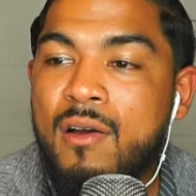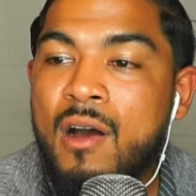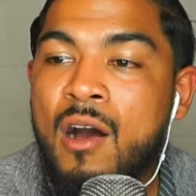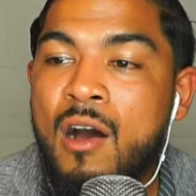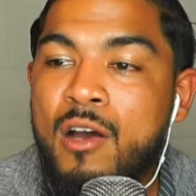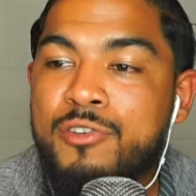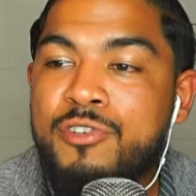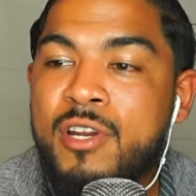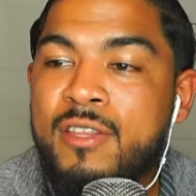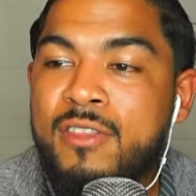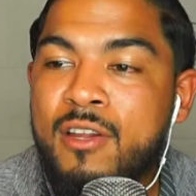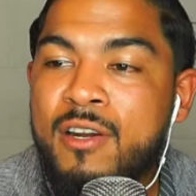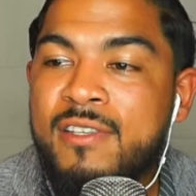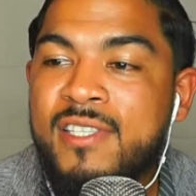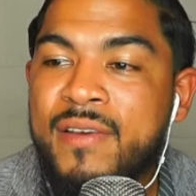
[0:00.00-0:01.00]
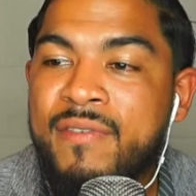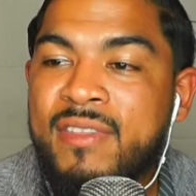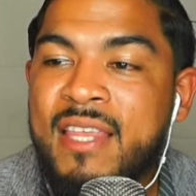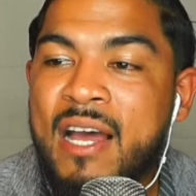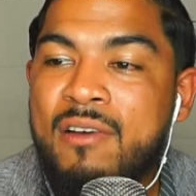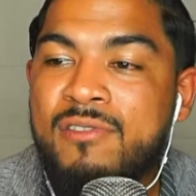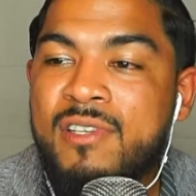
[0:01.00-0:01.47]

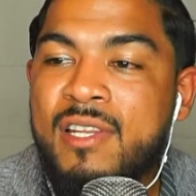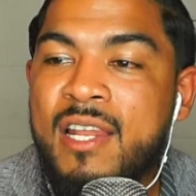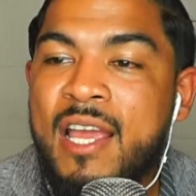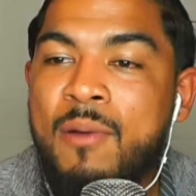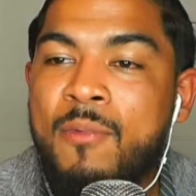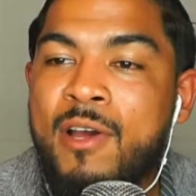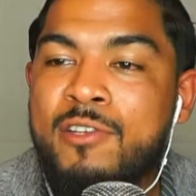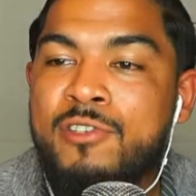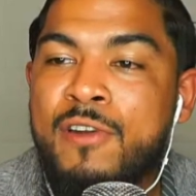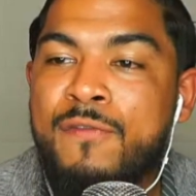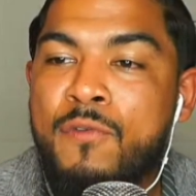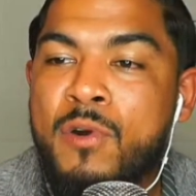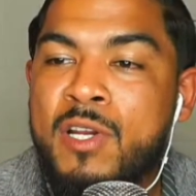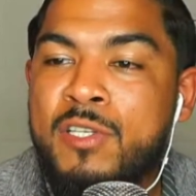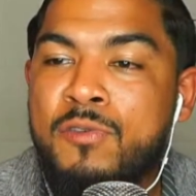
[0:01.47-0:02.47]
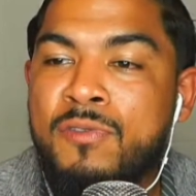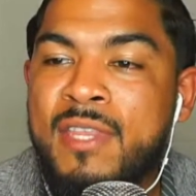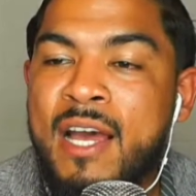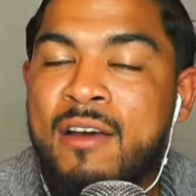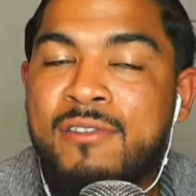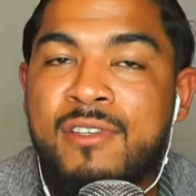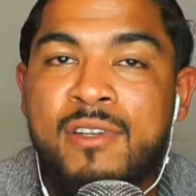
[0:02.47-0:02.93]
$137,000 and
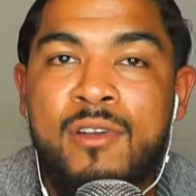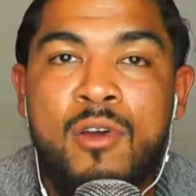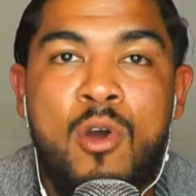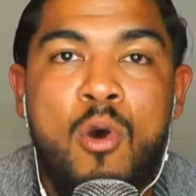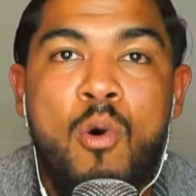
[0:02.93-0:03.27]
$142,000.